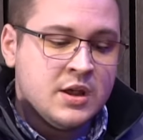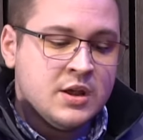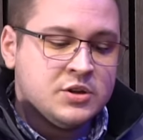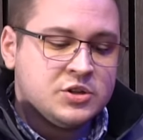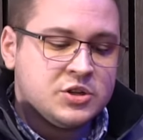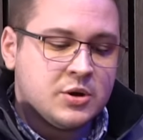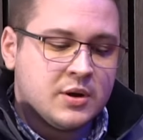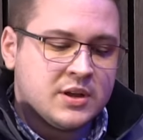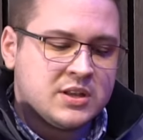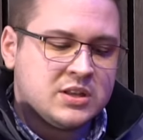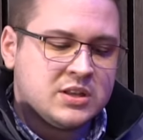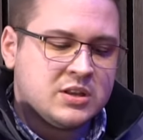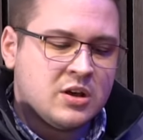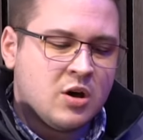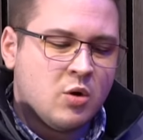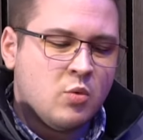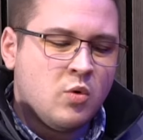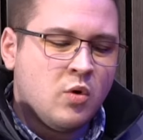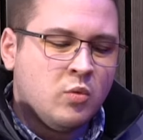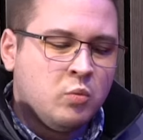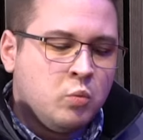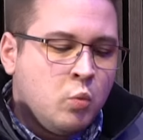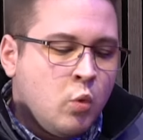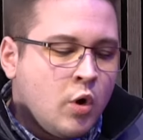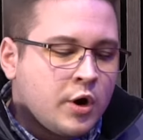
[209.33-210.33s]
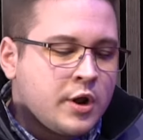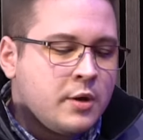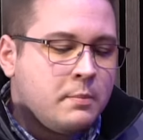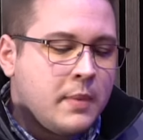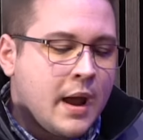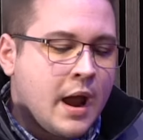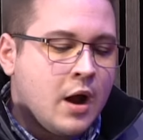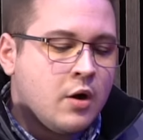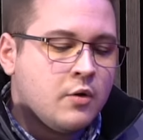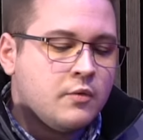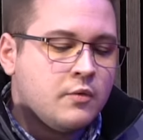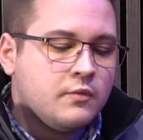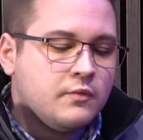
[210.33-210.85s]
So I thought, well, what
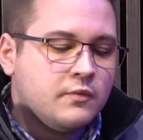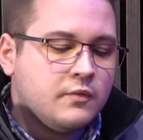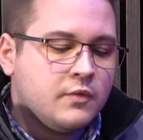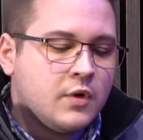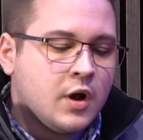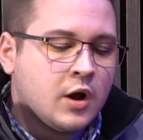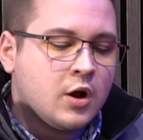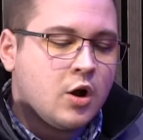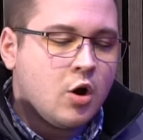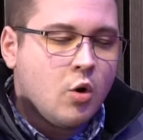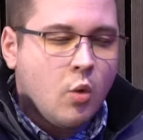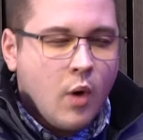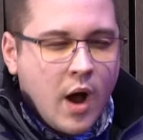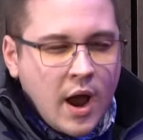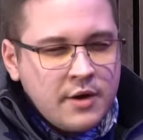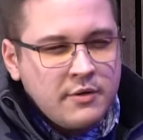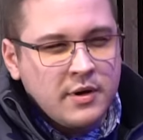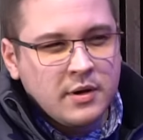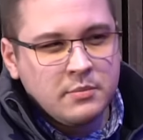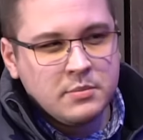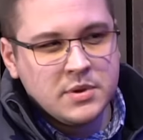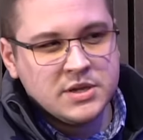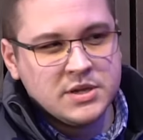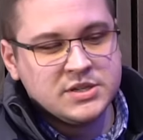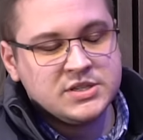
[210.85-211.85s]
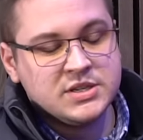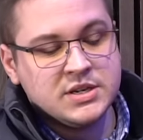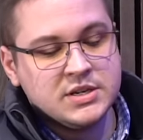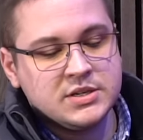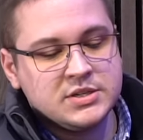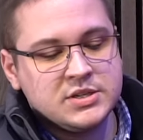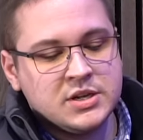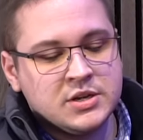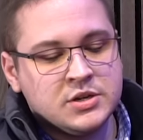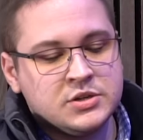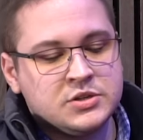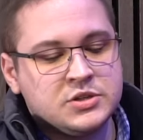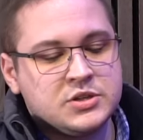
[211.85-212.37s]
about acquiring
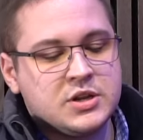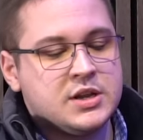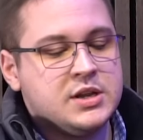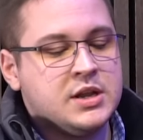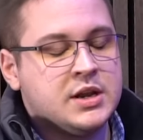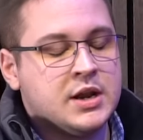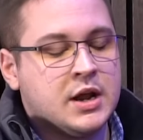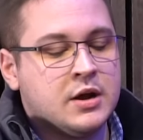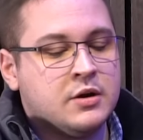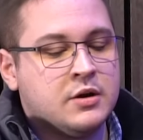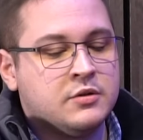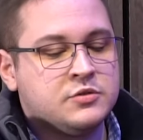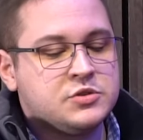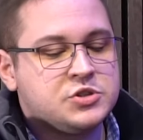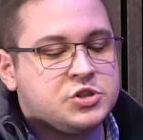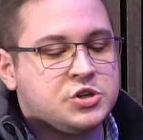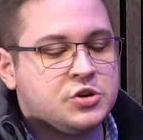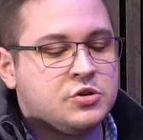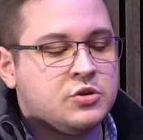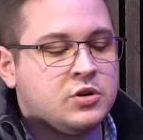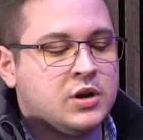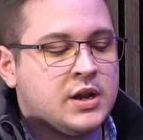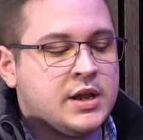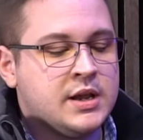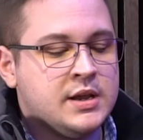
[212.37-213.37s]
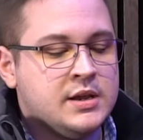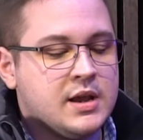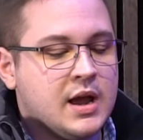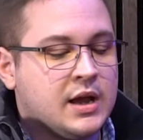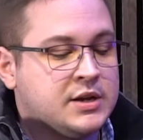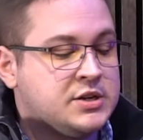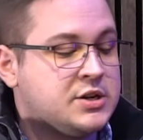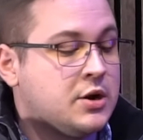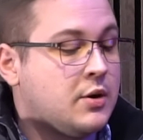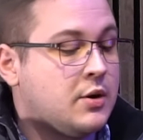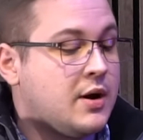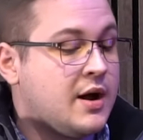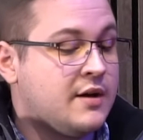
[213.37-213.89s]
businesses? You know, surely I
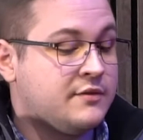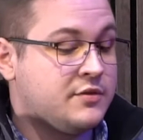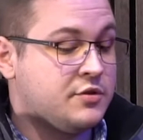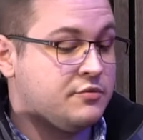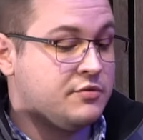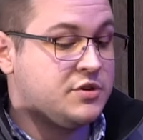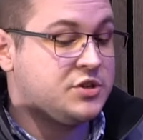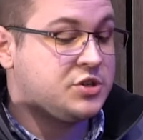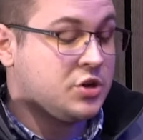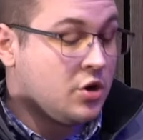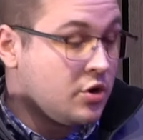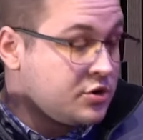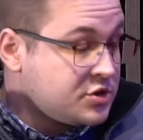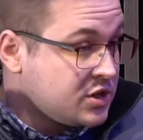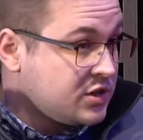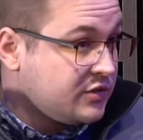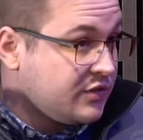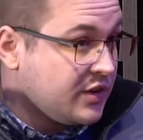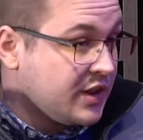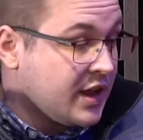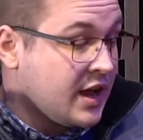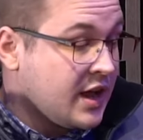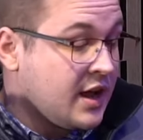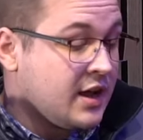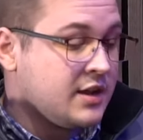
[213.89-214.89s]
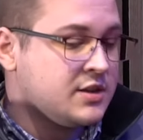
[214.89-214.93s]
don't have the resources for that.